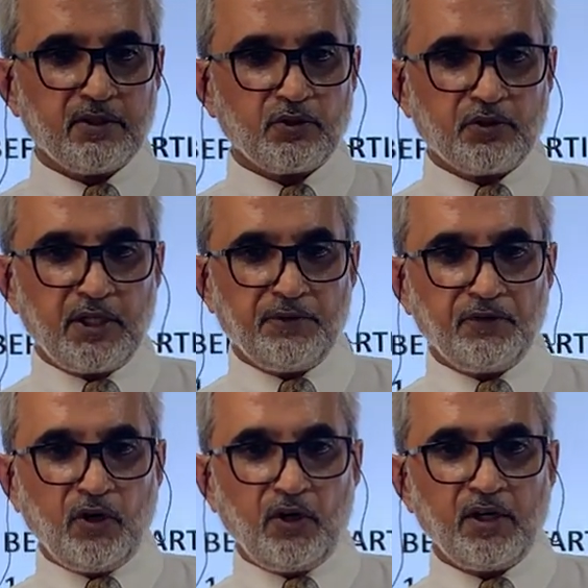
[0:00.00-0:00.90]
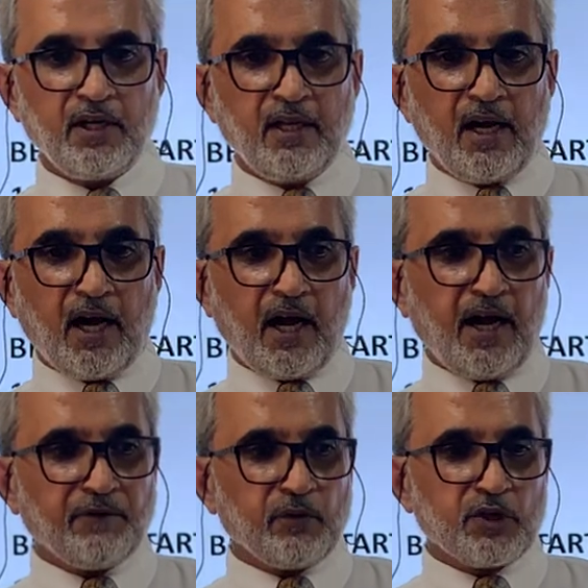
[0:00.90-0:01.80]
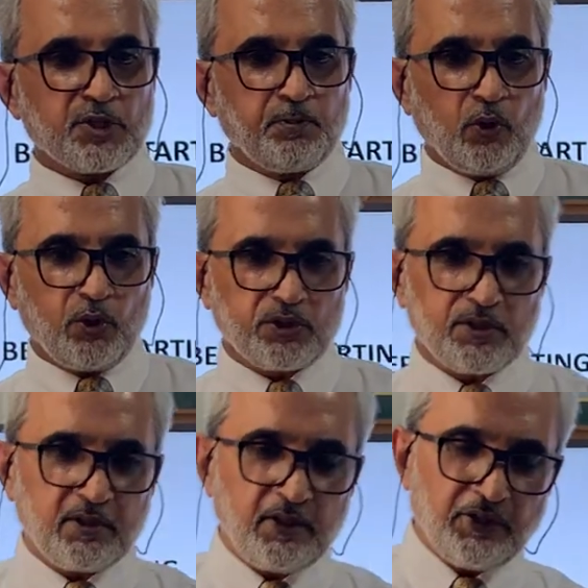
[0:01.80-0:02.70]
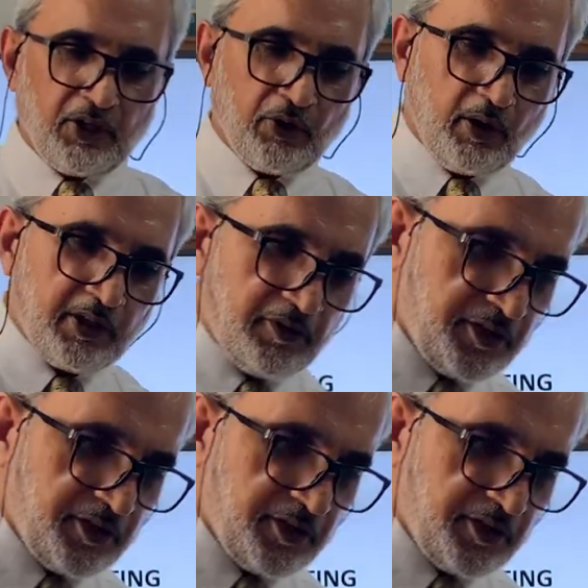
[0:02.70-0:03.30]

So therefore, I have to expose the inguinal